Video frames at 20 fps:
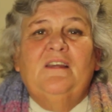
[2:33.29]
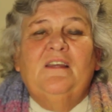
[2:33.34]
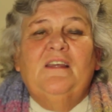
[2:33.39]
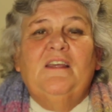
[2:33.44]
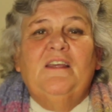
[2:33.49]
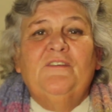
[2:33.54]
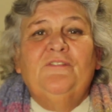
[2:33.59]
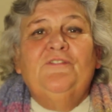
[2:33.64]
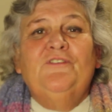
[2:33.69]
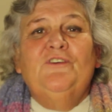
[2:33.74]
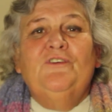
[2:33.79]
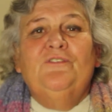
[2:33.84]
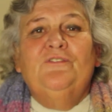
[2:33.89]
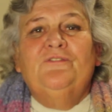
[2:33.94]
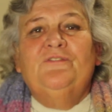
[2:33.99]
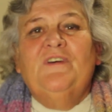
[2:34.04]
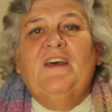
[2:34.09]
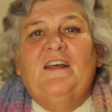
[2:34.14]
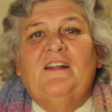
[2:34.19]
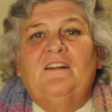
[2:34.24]
If you
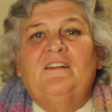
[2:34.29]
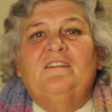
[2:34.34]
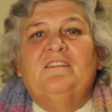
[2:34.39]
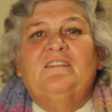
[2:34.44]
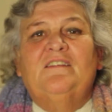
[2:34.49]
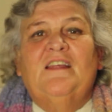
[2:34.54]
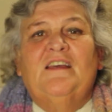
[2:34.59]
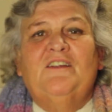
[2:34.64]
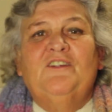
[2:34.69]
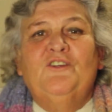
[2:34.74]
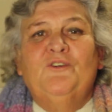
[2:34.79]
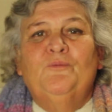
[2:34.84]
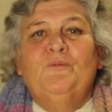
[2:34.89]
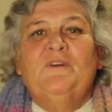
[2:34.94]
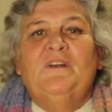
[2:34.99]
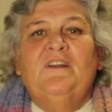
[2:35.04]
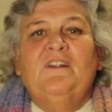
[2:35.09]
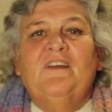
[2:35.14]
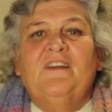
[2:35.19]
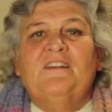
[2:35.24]
felt that you
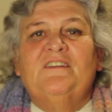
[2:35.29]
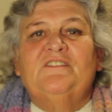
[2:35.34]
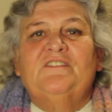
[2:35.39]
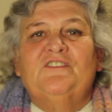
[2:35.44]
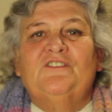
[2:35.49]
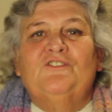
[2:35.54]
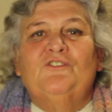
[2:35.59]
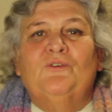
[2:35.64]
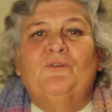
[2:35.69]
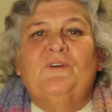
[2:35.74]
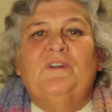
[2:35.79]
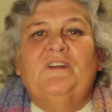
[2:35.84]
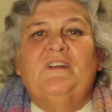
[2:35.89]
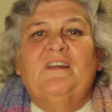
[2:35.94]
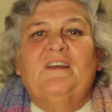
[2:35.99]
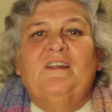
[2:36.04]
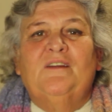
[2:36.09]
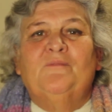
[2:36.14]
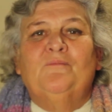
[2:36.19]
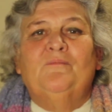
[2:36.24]
would like to join
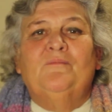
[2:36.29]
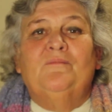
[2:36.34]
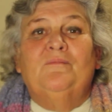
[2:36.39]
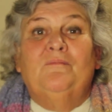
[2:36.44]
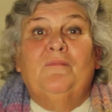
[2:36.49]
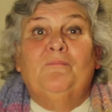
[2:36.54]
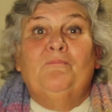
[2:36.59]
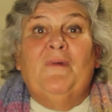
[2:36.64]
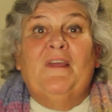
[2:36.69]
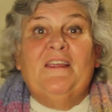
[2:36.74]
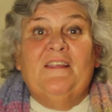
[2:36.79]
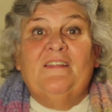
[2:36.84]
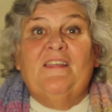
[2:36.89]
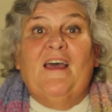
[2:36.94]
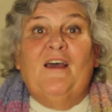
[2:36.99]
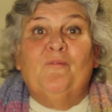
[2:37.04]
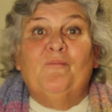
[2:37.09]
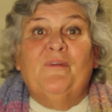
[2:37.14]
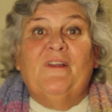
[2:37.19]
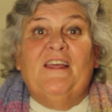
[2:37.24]
and make
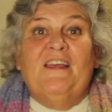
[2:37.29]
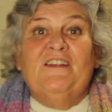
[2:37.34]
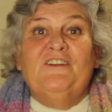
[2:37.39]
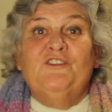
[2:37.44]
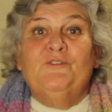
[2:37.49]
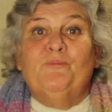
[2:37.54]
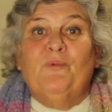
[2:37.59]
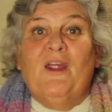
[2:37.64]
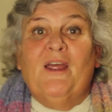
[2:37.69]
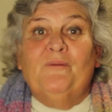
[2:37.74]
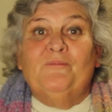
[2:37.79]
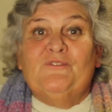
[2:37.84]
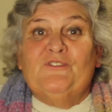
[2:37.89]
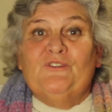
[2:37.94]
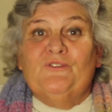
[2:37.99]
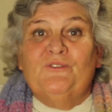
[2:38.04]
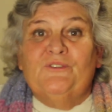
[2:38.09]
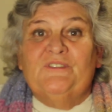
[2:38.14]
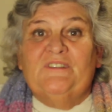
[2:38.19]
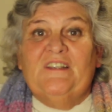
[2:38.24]
that pledge, perhaps
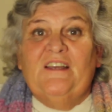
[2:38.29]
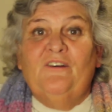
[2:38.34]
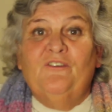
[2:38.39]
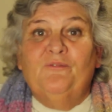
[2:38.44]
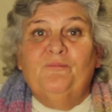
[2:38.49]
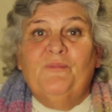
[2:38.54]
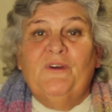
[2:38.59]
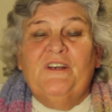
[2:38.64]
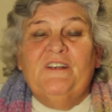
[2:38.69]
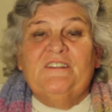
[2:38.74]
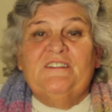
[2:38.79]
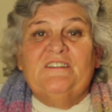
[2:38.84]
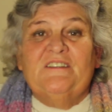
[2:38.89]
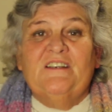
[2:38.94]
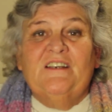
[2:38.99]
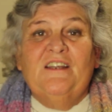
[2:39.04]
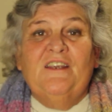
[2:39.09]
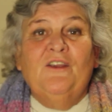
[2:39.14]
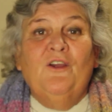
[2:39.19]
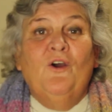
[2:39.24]
yourself
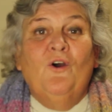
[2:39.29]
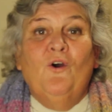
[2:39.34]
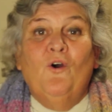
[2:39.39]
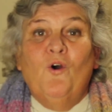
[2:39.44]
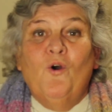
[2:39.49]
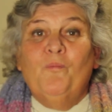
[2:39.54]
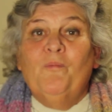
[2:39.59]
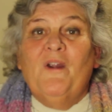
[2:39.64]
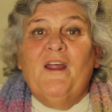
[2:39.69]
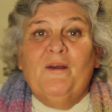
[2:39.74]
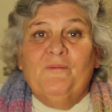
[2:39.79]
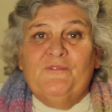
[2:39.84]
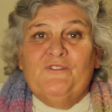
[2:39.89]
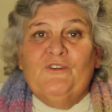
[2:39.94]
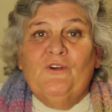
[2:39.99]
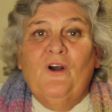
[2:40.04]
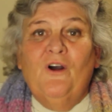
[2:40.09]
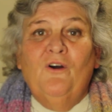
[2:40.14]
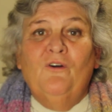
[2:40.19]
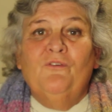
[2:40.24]
personally or perhaps
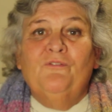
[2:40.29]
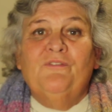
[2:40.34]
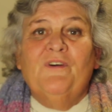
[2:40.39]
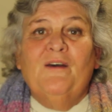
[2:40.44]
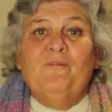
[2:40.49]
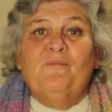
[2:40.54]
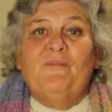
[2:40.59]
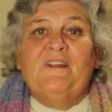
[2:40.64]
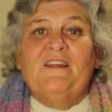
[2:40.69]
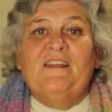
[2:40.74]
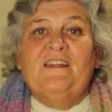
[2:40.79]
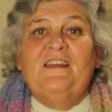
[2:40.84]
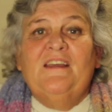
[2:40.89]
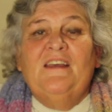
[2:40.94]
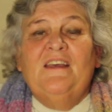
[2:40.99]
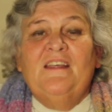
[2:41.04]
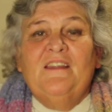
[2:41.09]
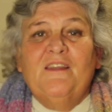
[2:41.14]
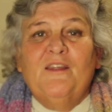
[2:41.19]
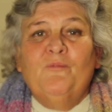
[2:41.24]
your whole family,
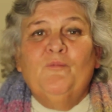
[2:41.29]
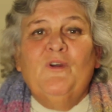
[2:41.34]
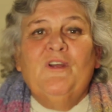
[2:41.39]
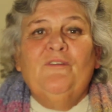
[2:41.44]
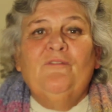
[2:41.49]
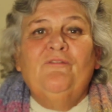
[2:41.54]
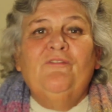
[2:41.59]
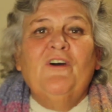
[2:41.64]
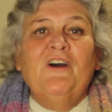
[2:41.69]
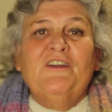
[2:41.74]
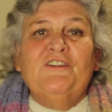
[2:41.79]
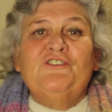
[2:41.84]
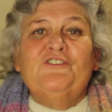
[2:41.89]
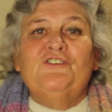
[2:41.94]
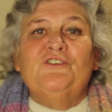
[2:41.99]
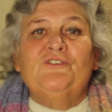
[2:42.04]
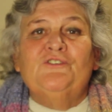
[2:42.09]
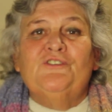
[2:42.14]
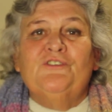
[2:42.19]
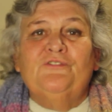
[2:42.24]
then we invite
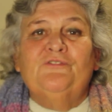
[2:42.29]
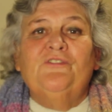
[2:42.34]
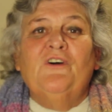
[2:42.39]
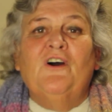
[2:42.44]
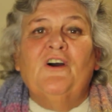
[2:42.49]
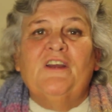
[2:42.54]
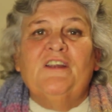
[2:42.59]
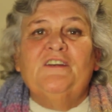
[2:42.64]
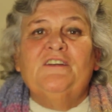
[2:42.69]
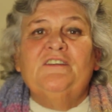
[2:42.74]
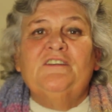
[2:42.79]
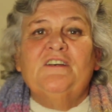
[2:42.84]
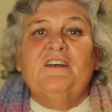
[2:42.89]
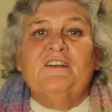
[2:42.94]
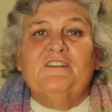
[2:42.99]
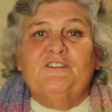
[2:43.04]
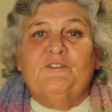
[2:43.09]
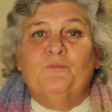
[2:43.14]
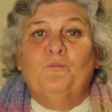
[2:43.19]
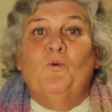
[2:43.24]
you to find a
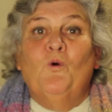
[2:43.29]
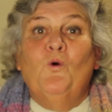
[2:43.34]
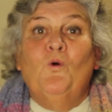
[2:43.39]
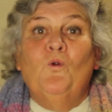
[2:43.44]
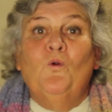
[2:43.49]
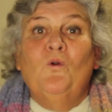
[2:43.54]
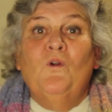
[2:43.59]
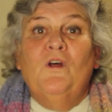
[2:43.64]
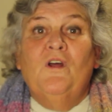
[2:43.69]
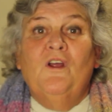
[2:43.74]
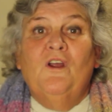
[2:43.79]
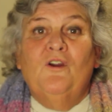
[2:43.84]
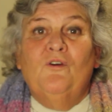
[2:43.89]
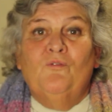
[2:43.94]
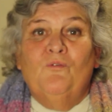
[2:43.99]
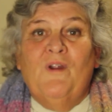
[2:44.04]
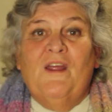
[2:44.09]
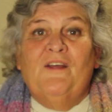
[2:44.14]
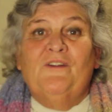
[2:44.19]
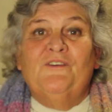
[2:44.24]
small,
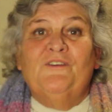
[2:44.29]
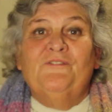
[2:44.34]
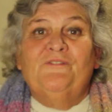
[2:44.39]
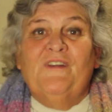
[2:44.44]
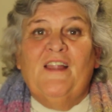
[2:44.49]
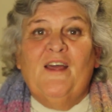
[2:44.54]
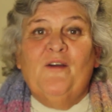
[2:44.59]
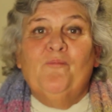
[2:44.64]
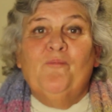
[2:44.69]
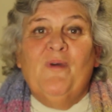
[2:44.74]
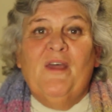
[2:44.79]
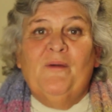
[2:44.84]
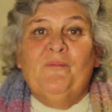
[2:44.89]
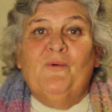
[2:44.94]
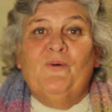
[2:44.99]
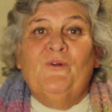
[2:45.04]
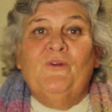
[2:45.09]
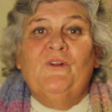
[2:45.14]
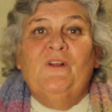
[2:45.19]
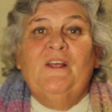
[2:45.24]
round, flat
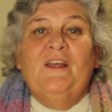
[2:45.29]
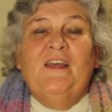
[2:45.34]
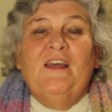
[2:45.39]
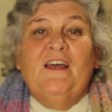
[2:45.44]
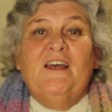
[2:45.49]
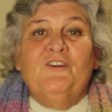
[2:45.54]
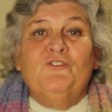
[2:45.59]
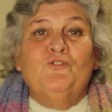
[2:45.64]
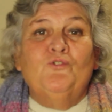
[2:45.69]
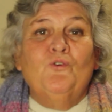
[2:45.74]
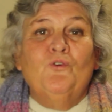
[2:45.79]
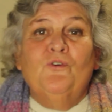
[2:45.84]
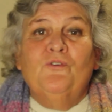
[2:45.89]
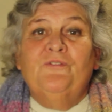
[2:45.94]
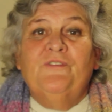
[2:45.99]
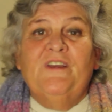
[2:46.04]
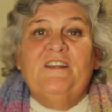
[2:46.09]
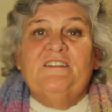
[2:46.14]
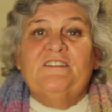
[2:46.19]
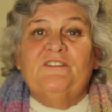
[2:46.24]
pebble and draw a
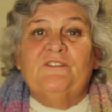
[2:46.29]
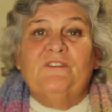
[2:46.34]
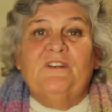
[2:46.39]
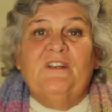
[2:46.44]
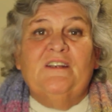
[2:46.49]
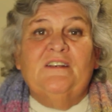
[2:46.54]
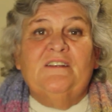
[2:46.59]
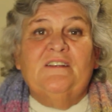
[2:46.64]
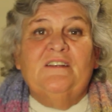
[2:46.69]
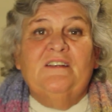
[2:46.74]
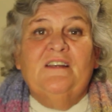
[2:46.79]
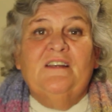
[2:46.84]
face on it.